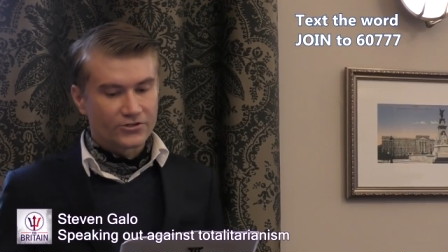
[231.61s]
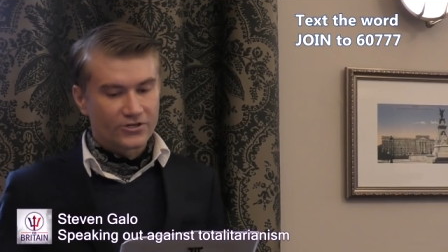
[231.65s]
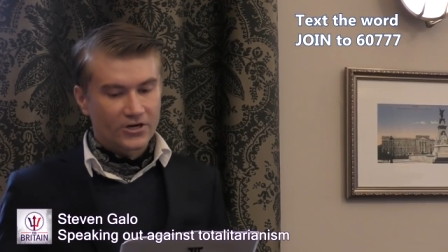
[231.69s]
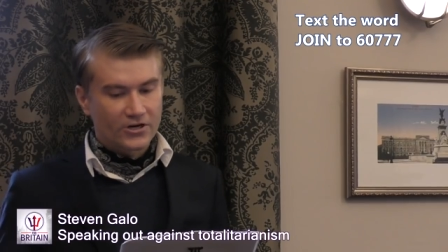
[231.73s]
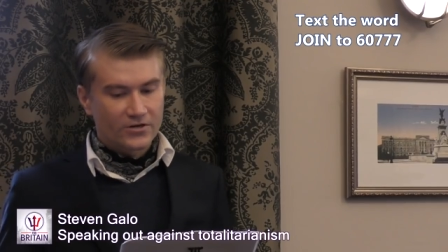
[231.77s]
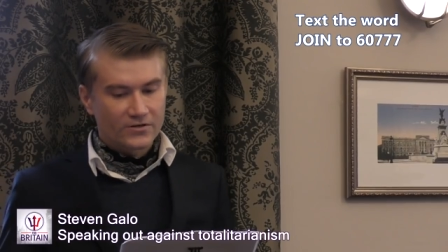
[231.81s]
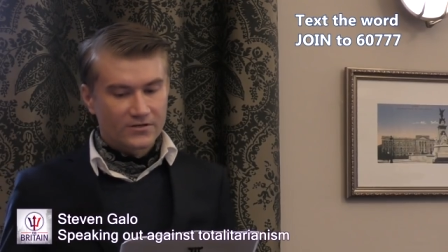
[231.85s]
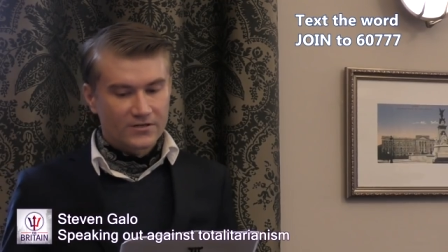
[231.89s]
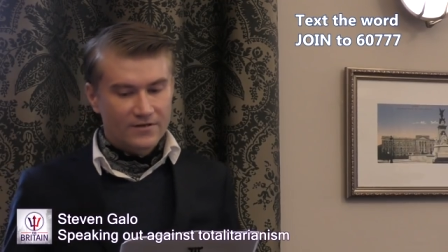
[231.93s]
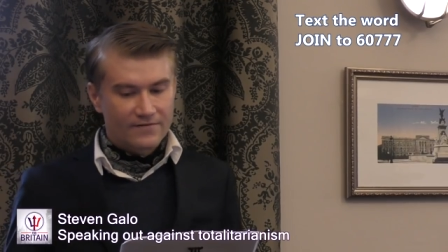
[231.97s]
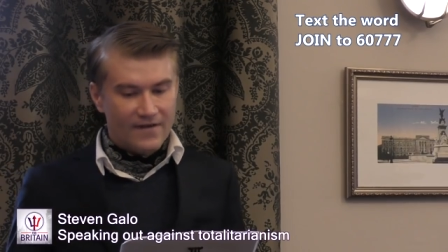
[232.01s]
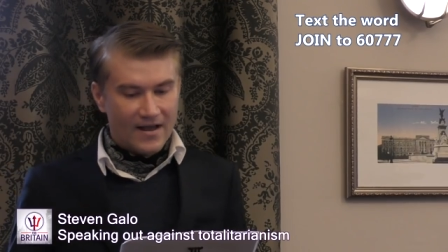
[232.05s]

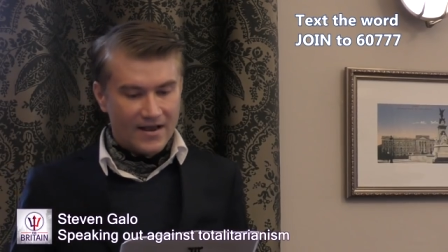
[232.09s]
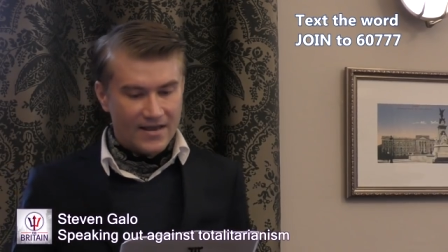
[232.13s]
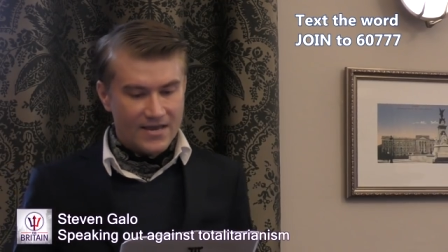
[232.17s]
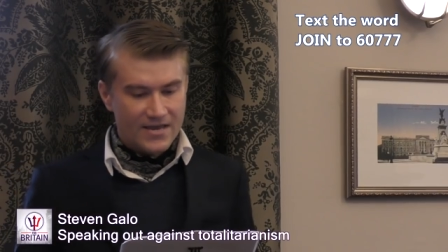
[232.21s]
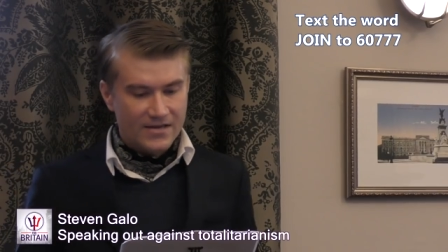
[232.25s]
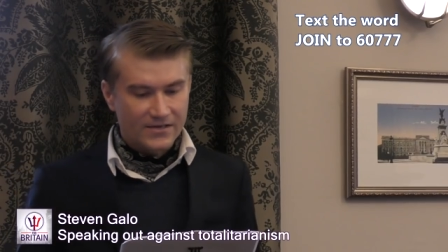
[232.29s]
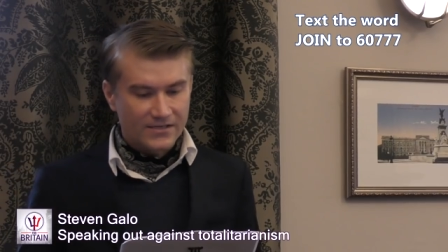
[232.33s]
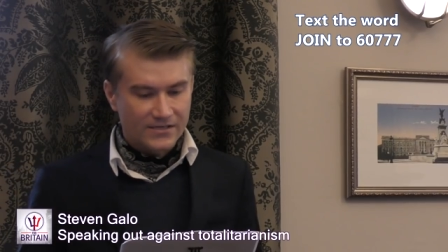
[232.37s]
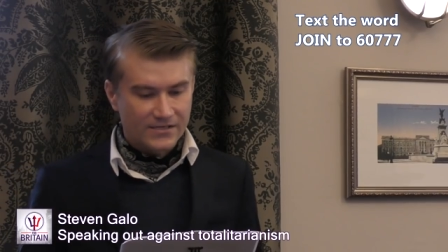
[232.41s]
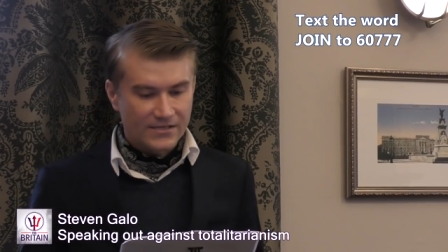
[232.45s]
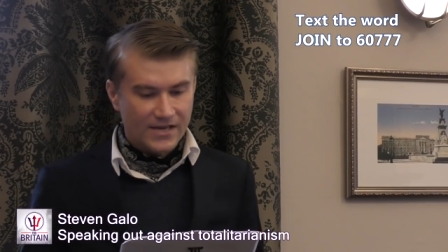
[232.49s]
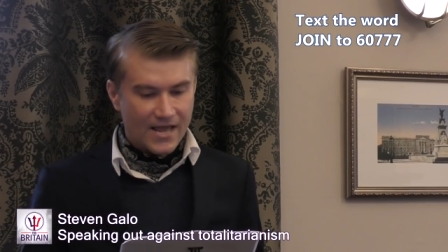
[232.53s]

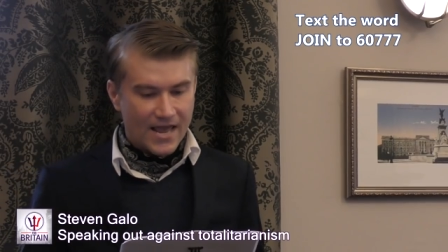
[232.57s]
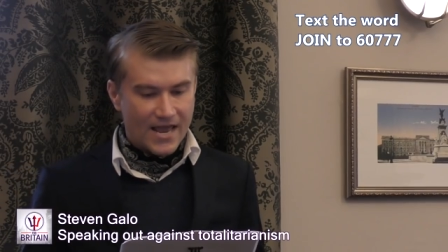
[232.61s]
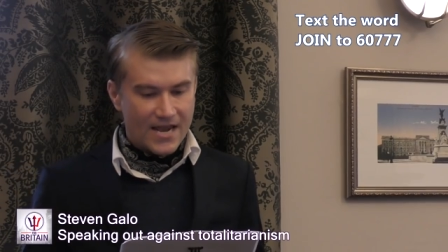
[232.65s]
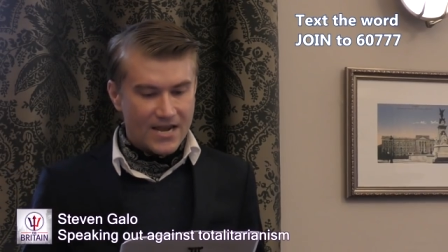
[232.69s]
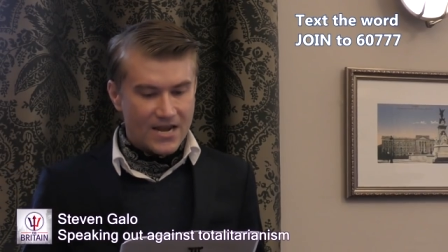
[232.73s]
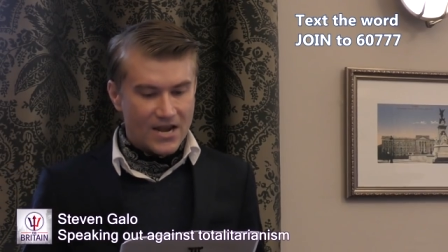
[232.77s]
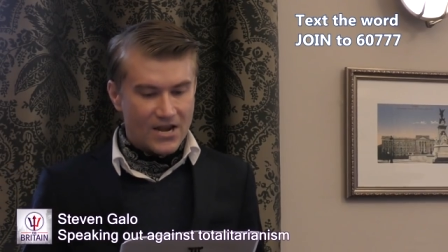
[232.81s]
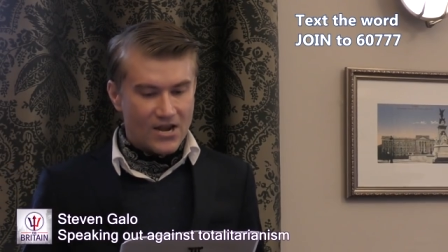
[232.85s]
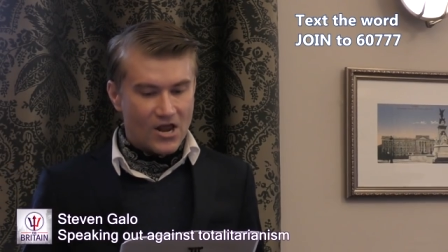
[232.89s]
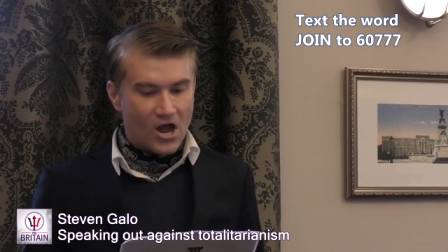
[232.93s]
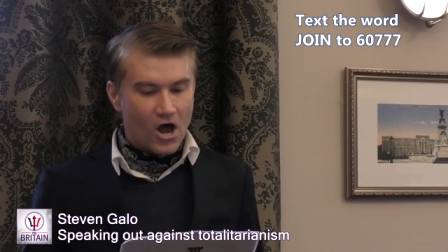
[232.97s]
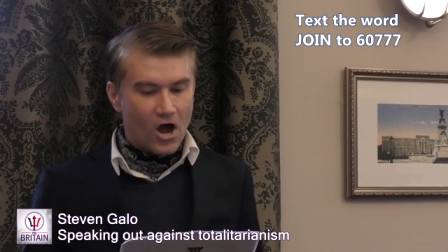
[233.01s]
Czechoslovakian
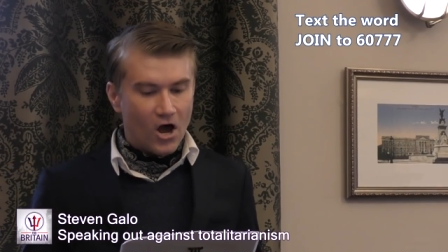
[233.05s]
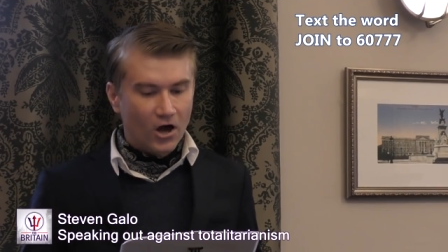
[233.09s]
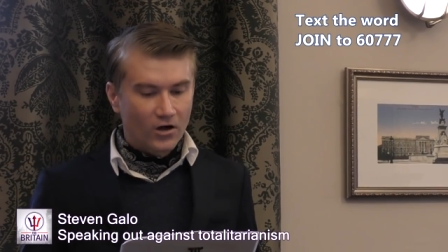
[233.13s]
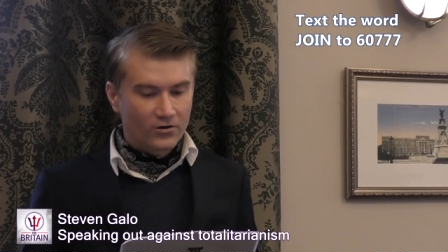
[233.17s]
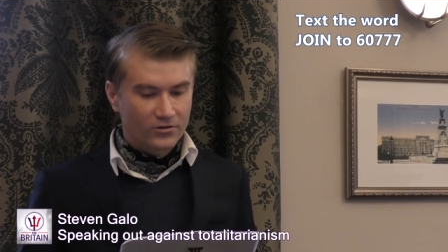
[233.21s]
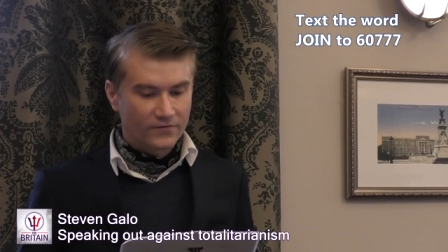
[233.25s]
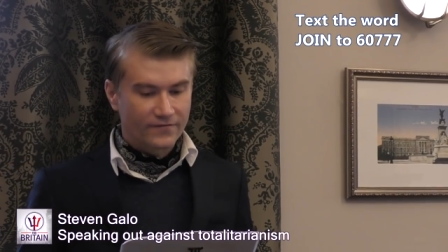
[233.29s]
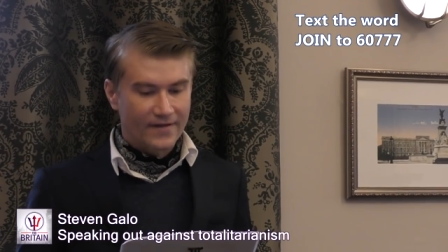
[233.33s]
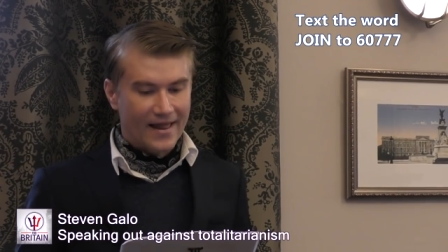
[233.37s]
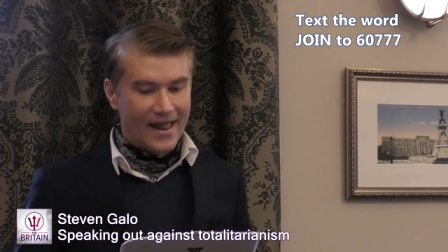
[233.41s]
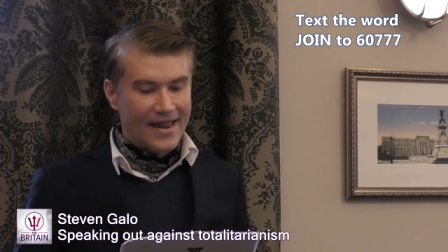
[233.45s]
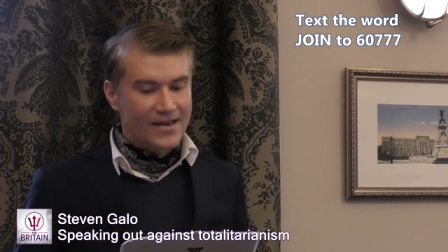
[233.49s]
state in the
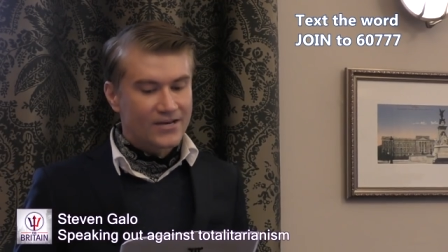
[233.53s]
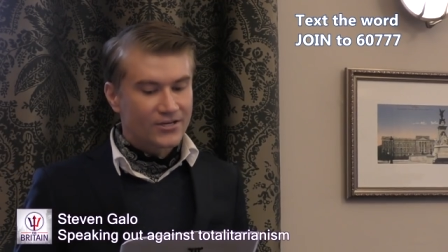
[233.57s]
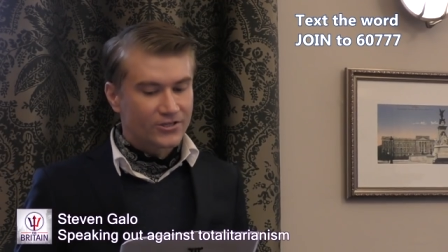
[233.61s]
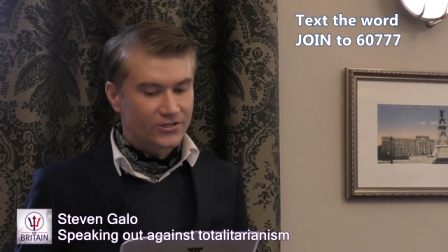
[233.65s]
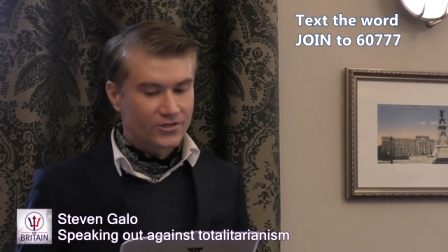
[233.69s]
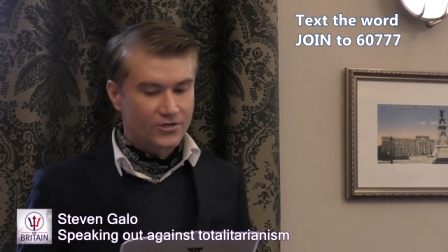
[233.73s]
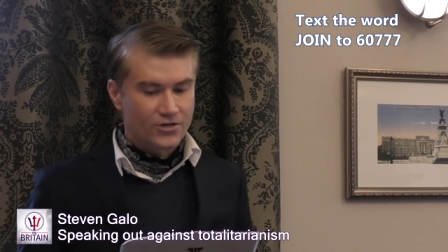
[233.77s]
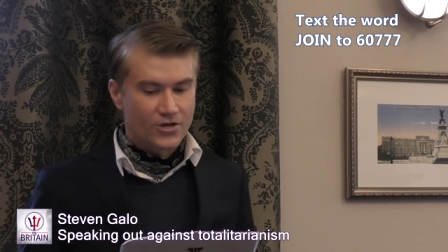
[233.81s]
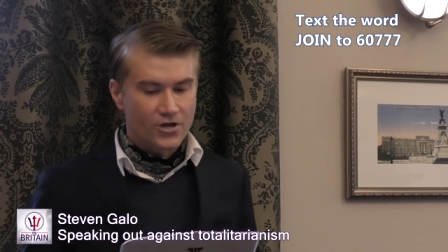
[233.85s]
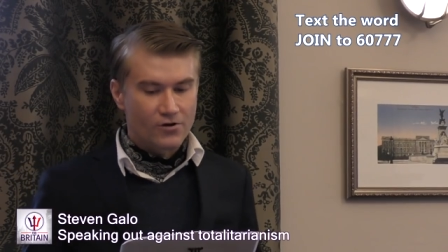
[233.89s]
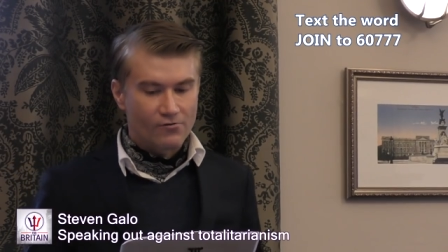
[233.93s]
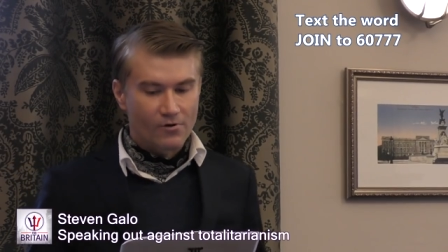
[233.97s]
heart of
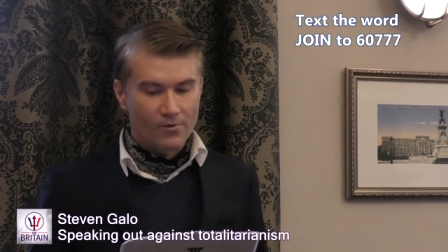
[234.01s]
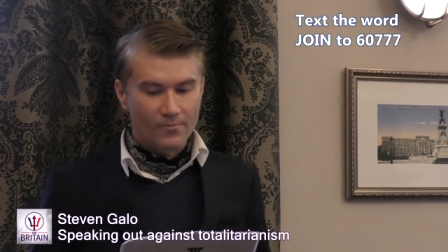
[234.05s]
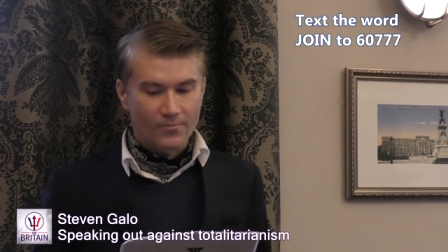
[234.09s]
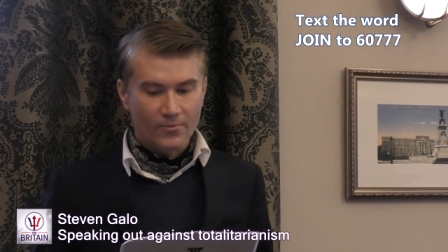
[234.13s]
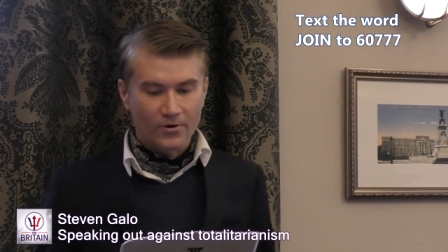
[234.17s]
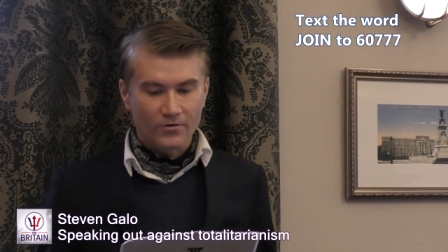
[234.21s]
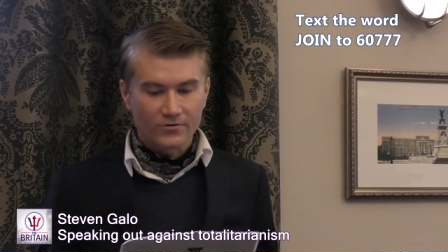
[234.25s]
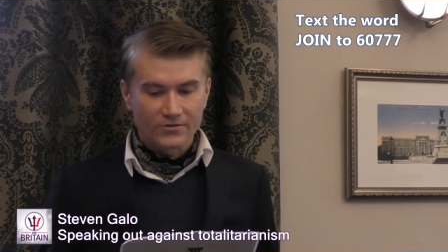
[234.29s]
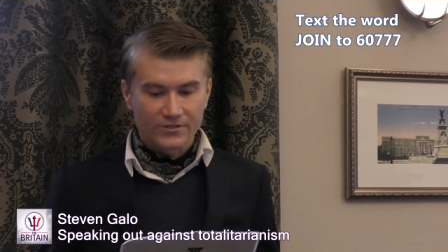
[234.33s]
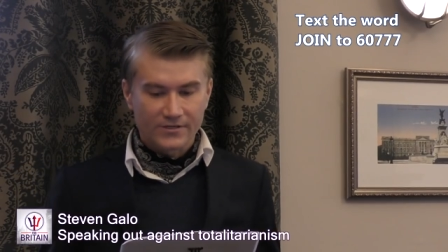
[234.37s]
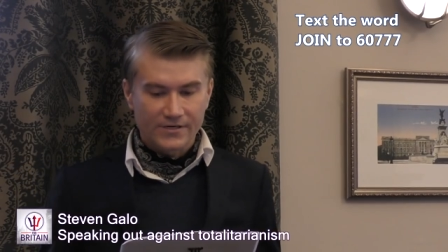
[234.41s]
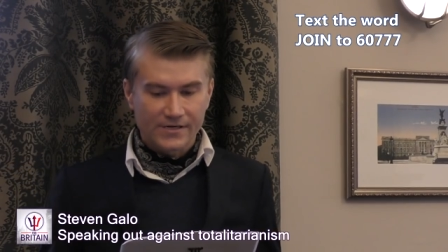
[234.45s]
ancient Europe
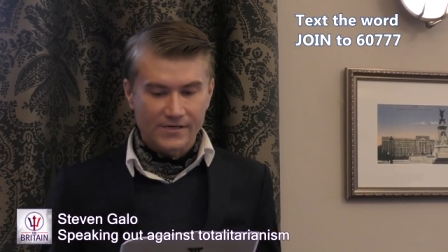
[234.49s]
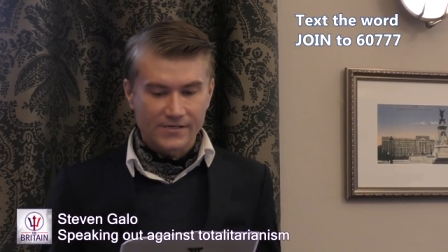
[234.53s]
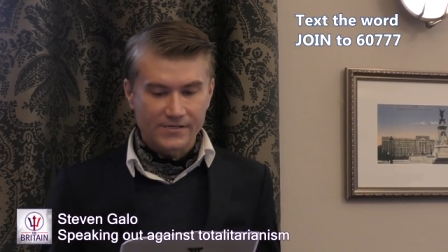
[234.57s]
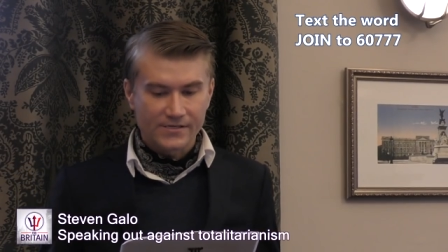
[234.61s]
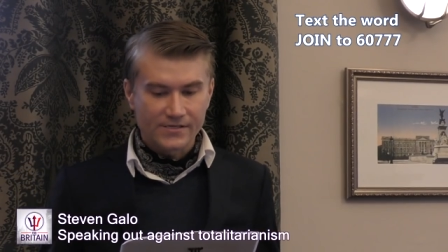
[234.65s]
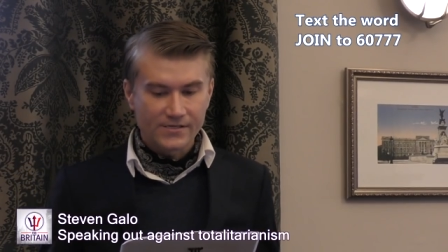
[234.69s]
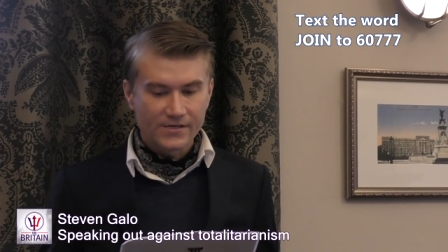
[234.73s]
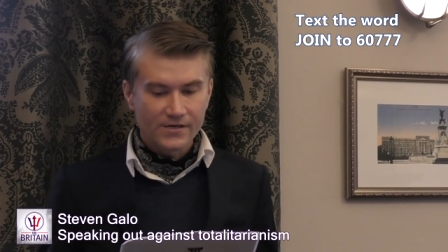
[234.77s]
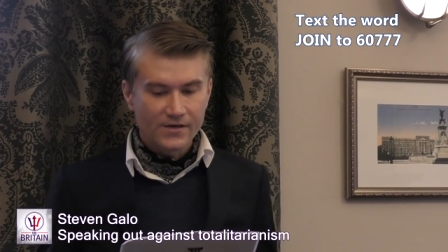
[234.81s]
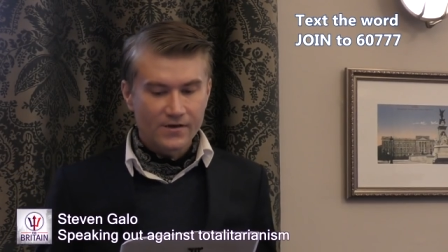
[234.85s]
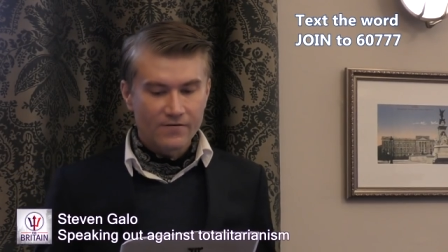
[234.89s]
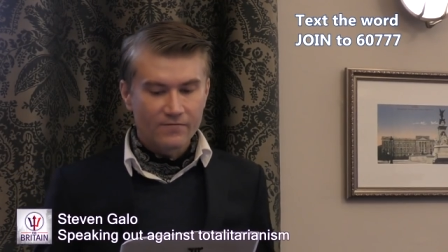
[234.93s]

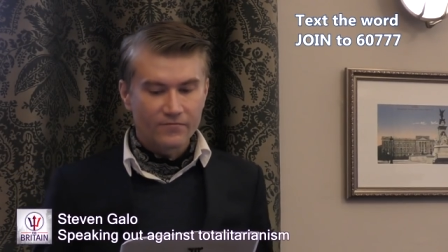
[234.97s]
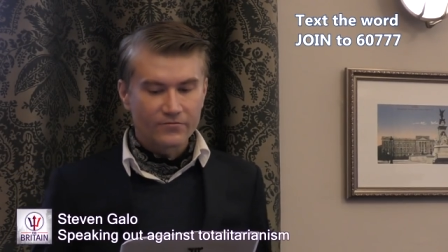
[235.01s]
continent